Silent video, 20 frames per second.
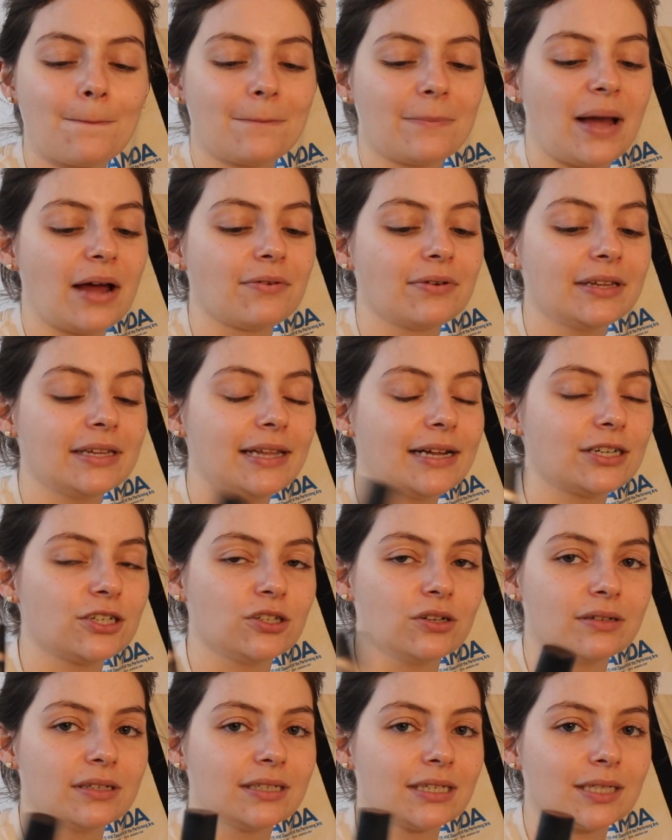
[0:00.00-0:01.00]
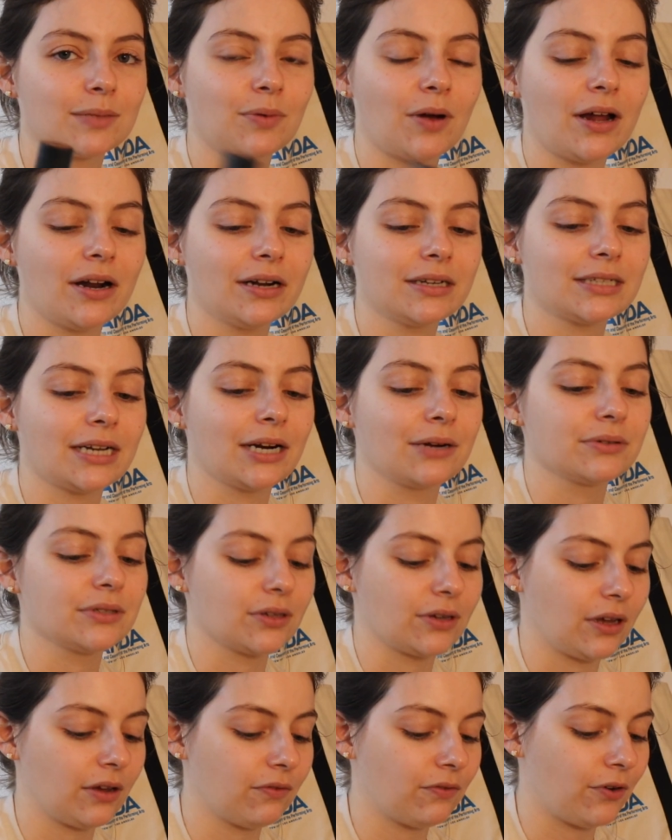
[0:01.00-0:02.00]
I really liked Nude 6 products and I was
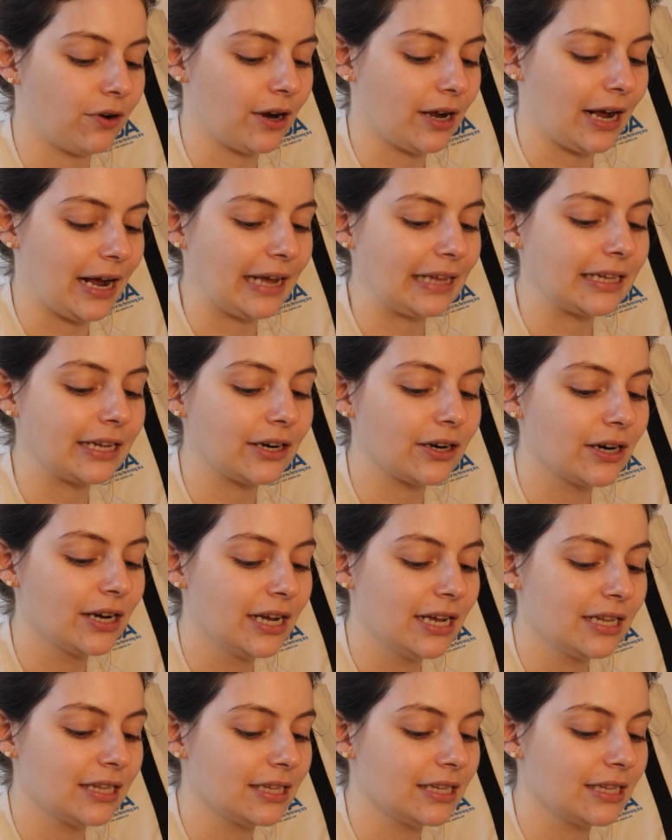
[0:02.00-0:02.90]
looking for a highlighter.